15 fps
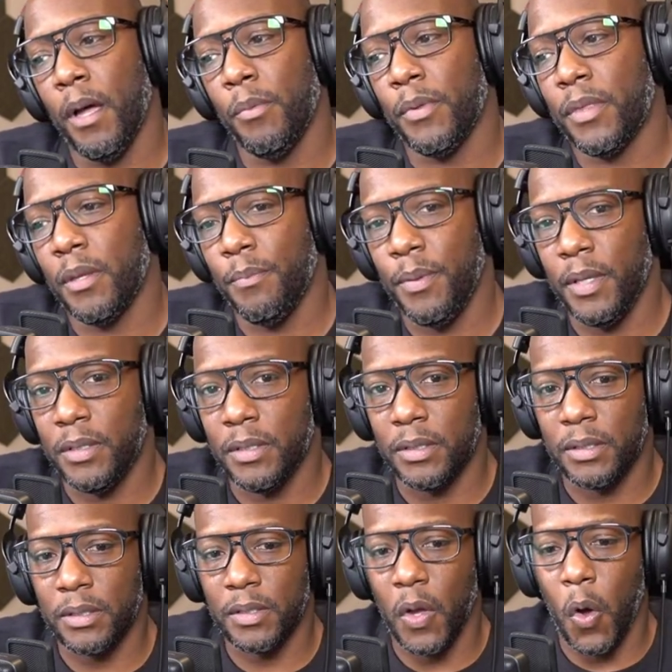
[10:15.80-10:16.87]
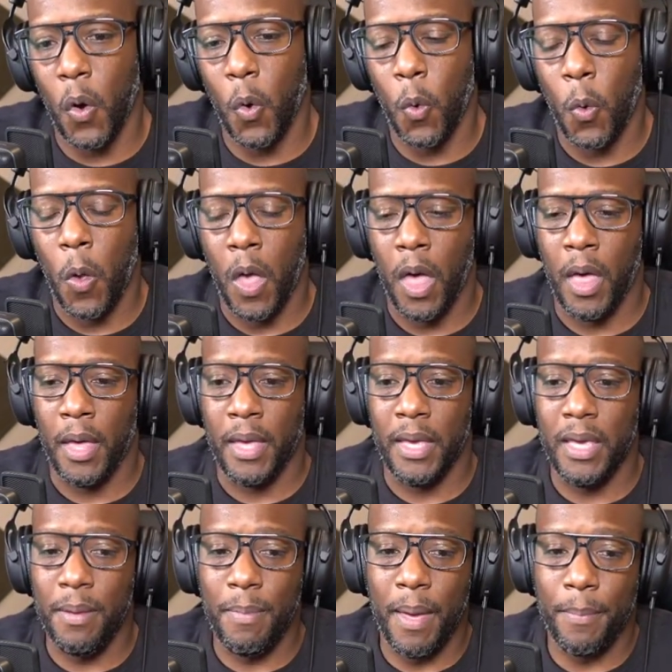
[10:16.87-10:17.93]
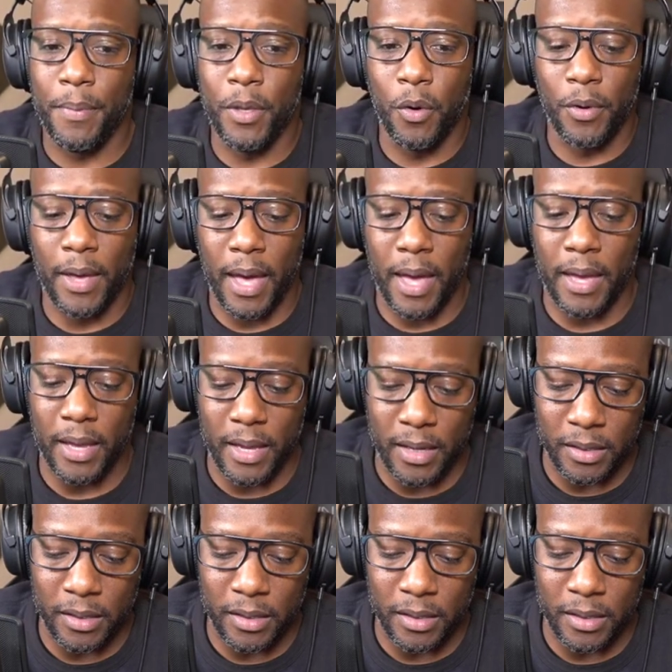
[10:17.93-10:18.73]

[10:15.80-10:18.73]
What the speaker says: within Peaches. So he may be okay.